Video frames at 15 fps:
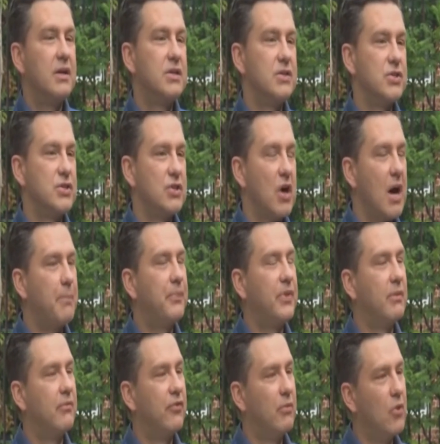to stop
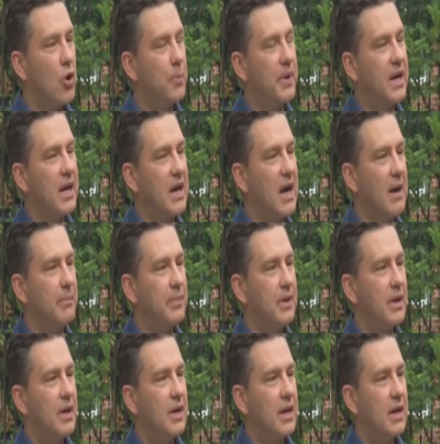them from opening up